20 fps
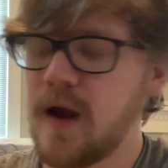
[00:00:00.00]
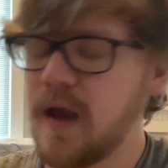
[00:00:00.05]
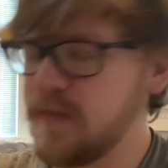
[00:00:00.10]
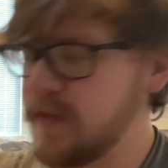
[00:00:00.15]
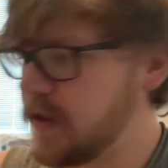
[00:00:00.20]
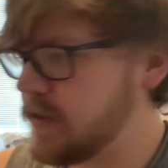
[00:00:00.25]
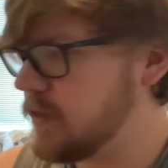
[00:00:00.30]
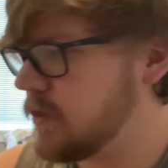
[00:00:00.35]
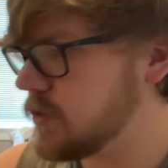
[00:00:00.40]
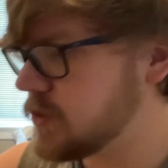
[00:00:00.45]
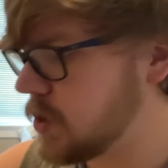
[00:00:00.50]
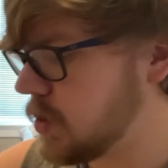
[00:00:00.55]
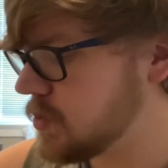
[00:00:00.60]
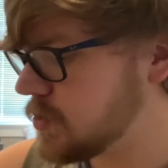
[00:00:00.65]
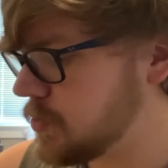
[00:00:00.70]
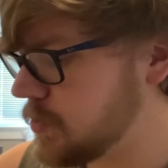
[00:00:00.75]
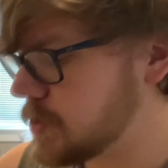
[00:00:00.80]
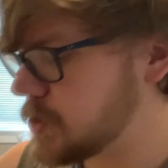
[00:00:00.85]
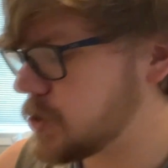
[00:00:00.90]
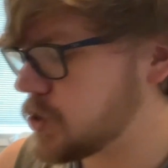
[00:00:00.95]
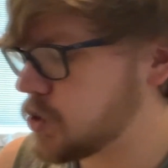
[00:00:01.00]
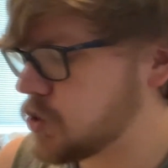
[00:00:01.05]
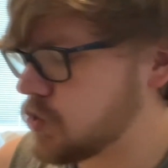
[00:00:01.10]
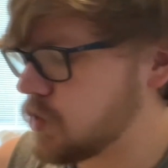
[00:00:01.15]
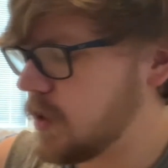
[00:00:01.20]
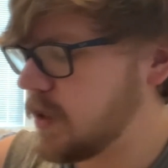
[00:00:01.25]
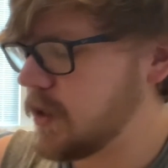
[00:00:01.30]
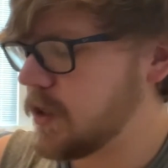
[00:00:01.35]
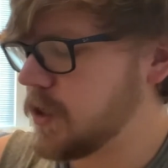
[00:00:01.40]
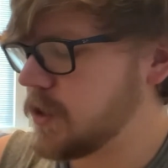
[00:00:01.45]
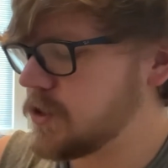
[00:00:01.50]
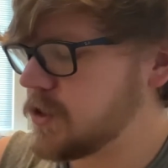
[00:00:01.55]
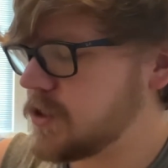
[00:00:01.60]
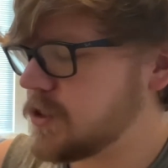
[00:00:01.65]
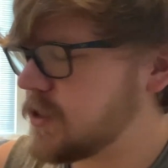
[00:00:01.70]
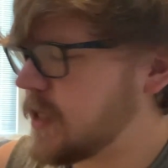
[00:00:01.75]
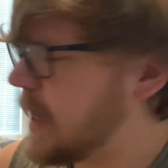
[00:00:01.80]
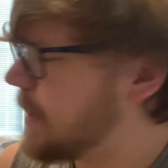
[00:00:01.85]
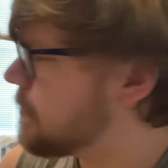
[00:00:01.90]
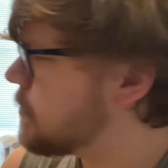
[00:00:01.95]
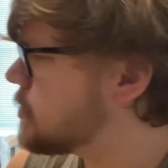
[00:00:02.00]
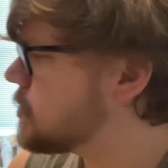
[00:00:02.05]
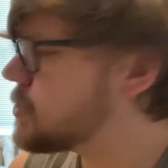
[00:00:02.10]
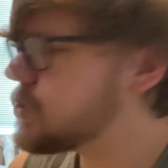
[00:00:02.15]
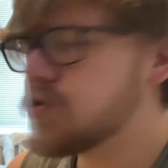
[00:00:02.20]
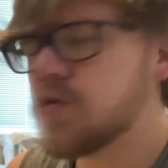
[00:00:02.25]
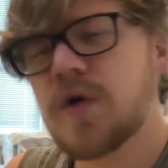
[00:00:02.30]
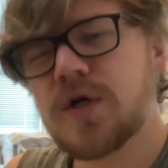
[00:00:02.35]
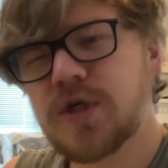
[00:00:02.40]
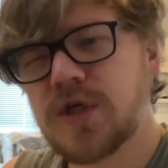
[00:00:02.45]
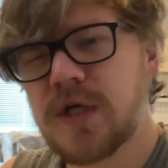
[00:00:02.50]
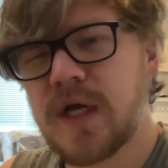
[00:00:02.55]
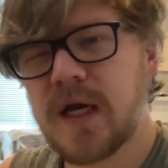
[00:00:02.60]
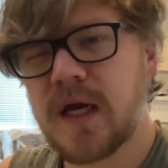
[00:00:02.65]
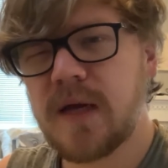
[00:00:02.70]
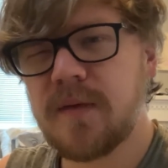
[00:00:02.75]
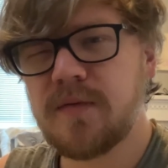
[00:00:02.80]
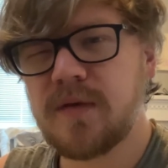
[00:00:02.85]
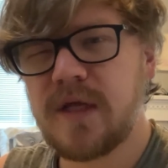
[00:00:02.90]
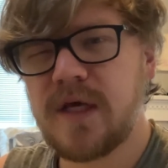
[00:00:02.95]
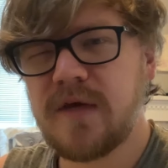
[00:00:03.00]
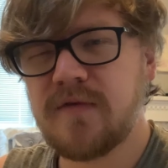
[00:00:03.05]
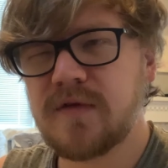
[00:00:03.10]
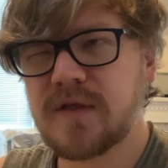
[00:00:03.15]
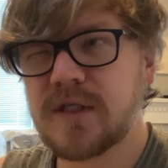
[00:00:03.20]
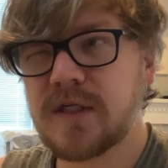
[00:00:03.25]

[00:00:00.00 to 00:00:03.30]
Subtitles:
And then there's also a Cyber Structure deck, I believe.